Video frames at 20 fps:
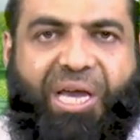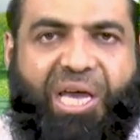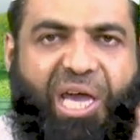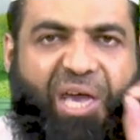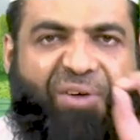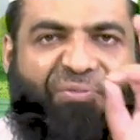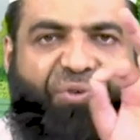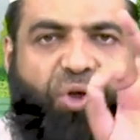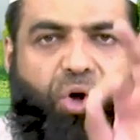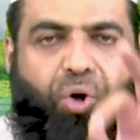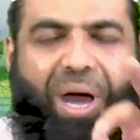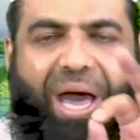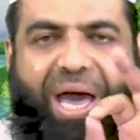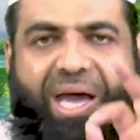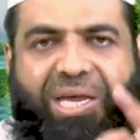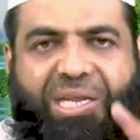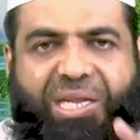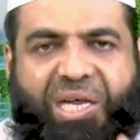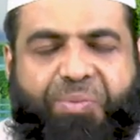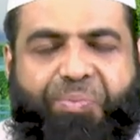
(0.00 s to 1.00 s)
If you
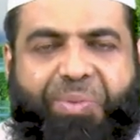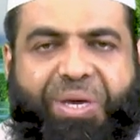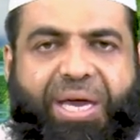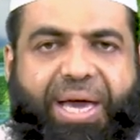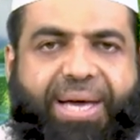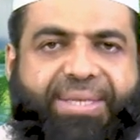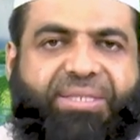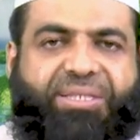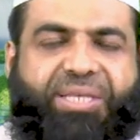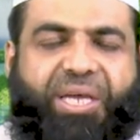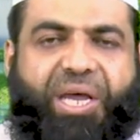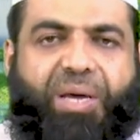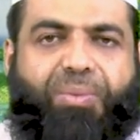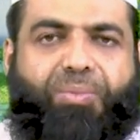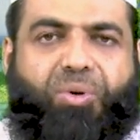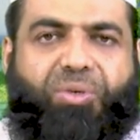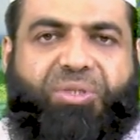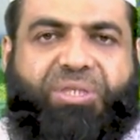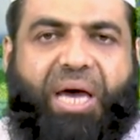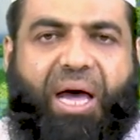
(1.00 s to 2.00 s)
aided me yesterday,
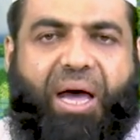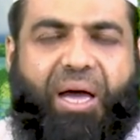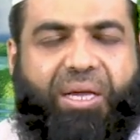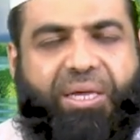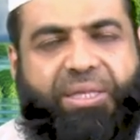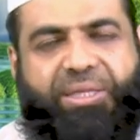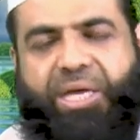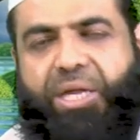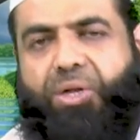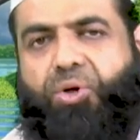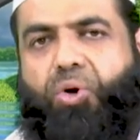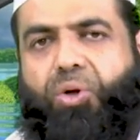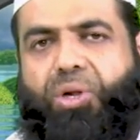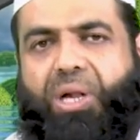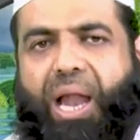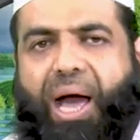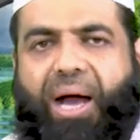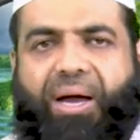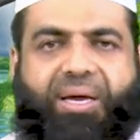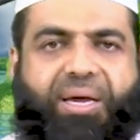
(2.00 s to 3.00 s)
Musa, then good
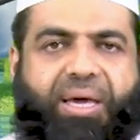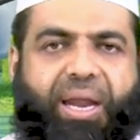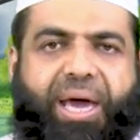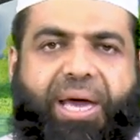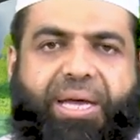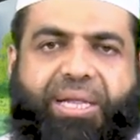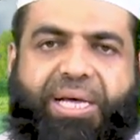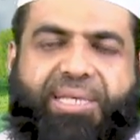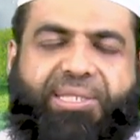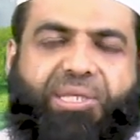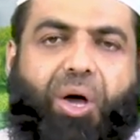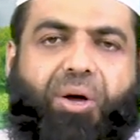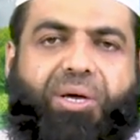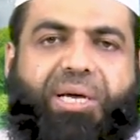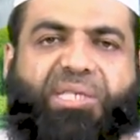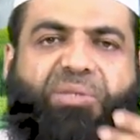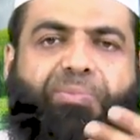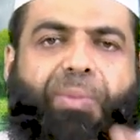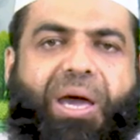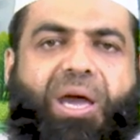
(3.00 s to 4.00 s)
luck. Great, as long
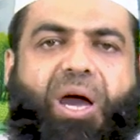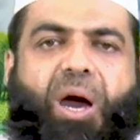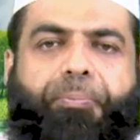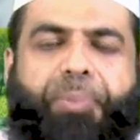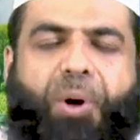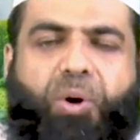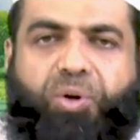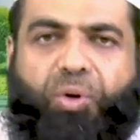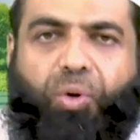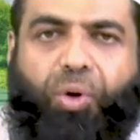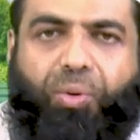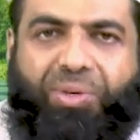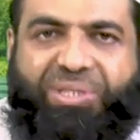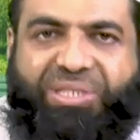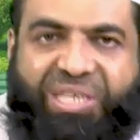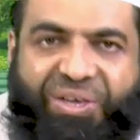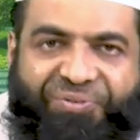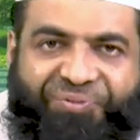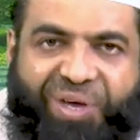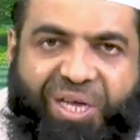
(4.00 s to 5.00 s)
as my opponent was
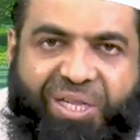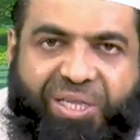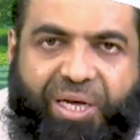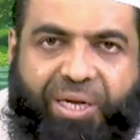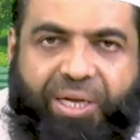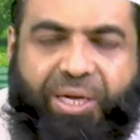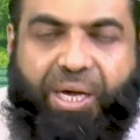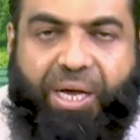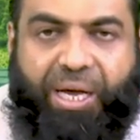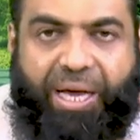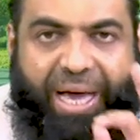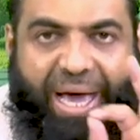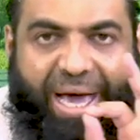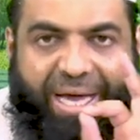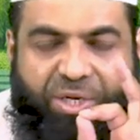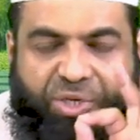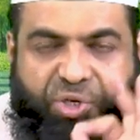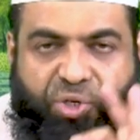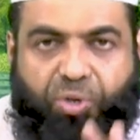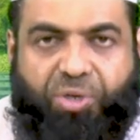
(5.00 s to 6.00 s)
defeated.
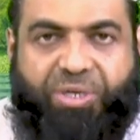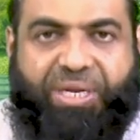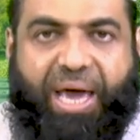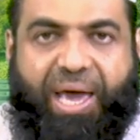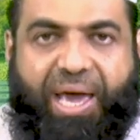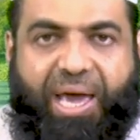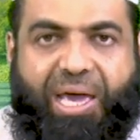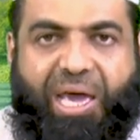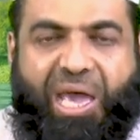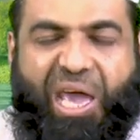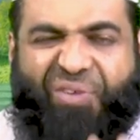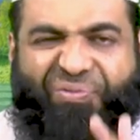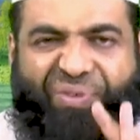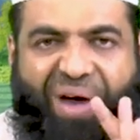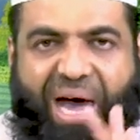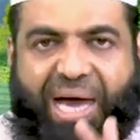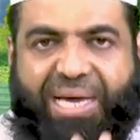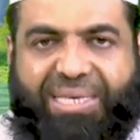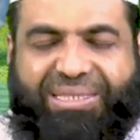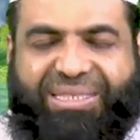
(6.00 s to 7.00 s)
And today, if
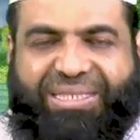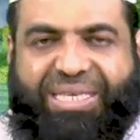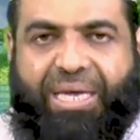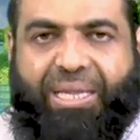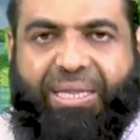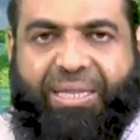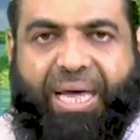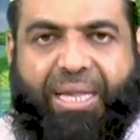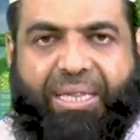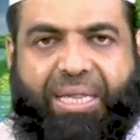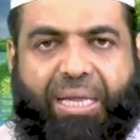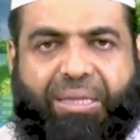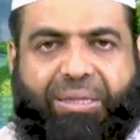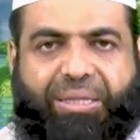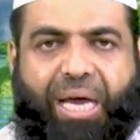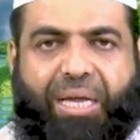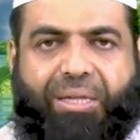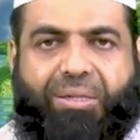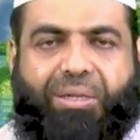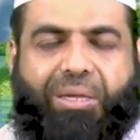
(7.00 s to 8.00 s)
I seen
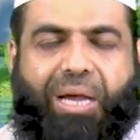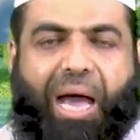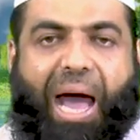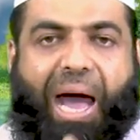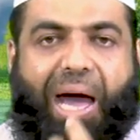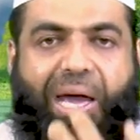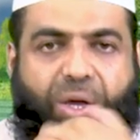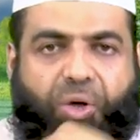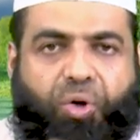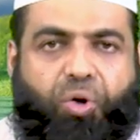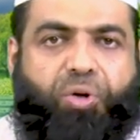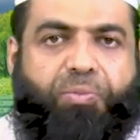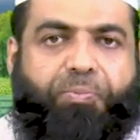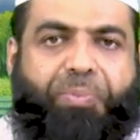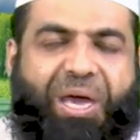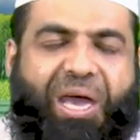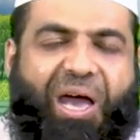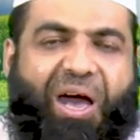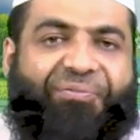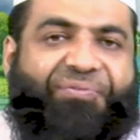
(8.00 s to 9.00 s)
that I could
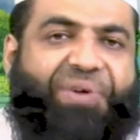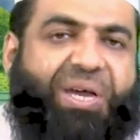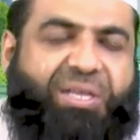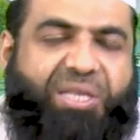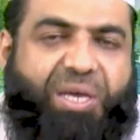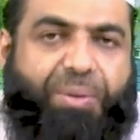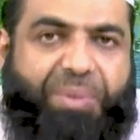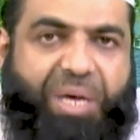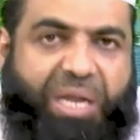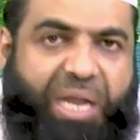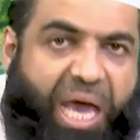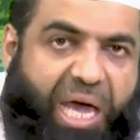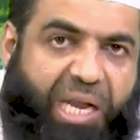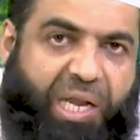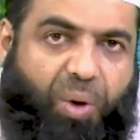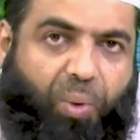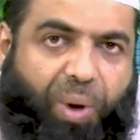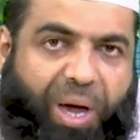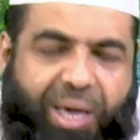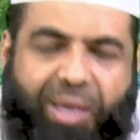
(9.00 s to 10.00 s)
be a victim in
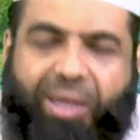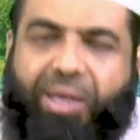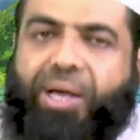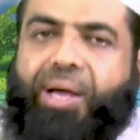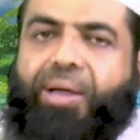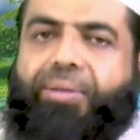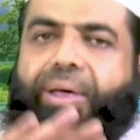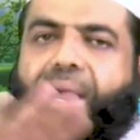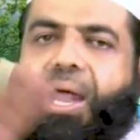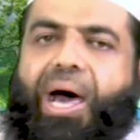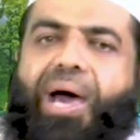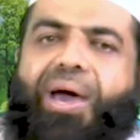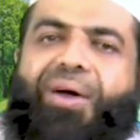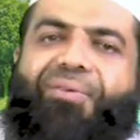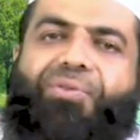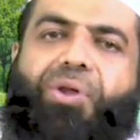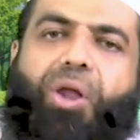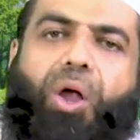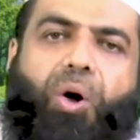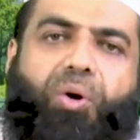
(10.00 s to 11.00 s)
any way, then I
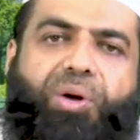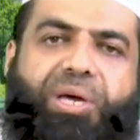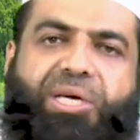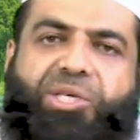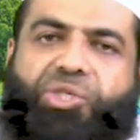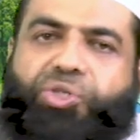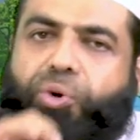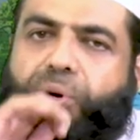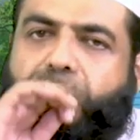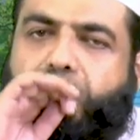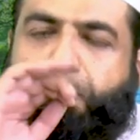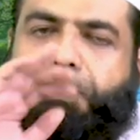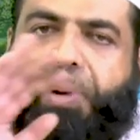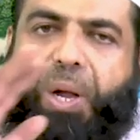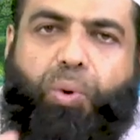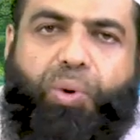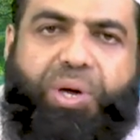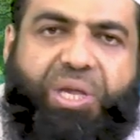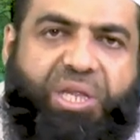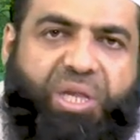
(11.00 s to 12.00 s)
have no issue in
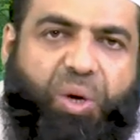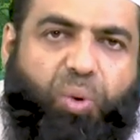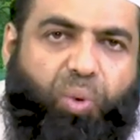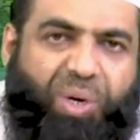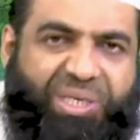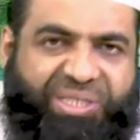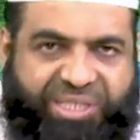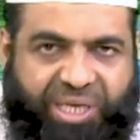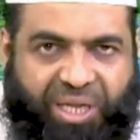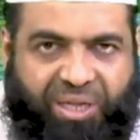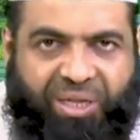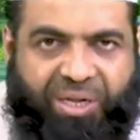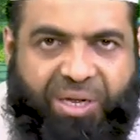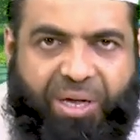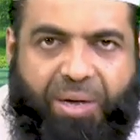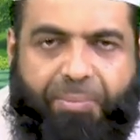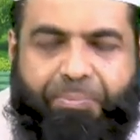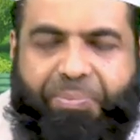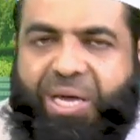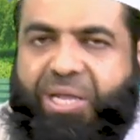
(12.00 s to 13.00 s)
blowing the whistle,
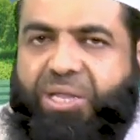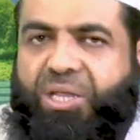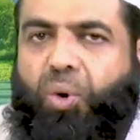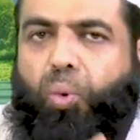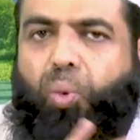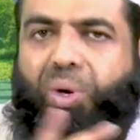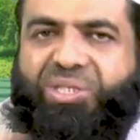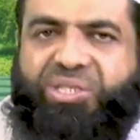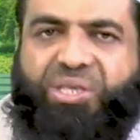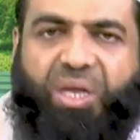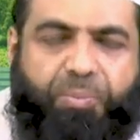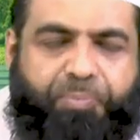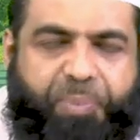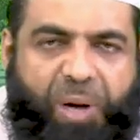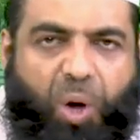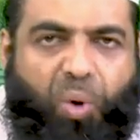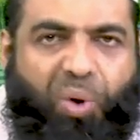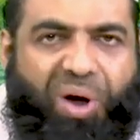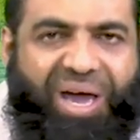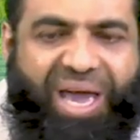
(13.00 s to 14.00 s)
being the
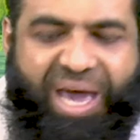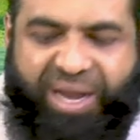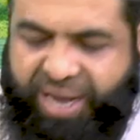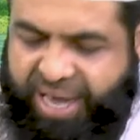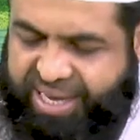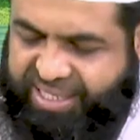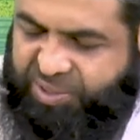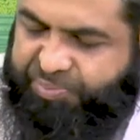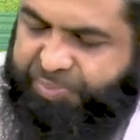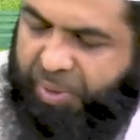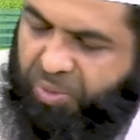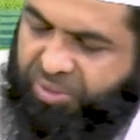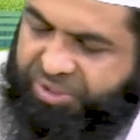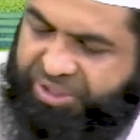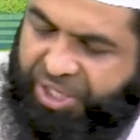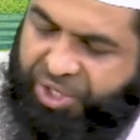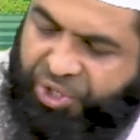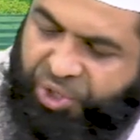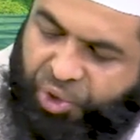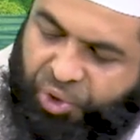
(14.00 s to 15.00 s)
whistleblower and
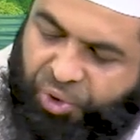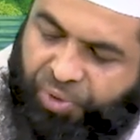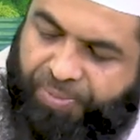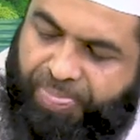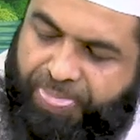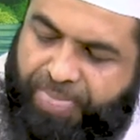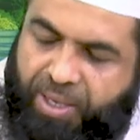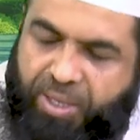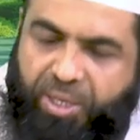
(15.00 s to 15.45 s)
exposing you.